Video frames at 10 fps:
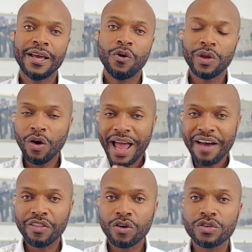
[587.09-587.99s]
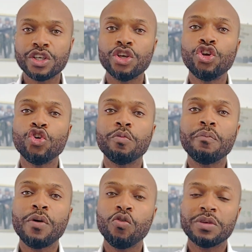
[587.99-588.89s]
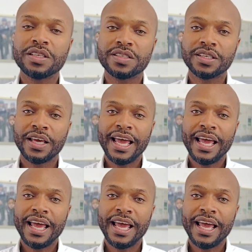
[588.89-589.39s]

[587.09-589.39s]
We don't have those human moments.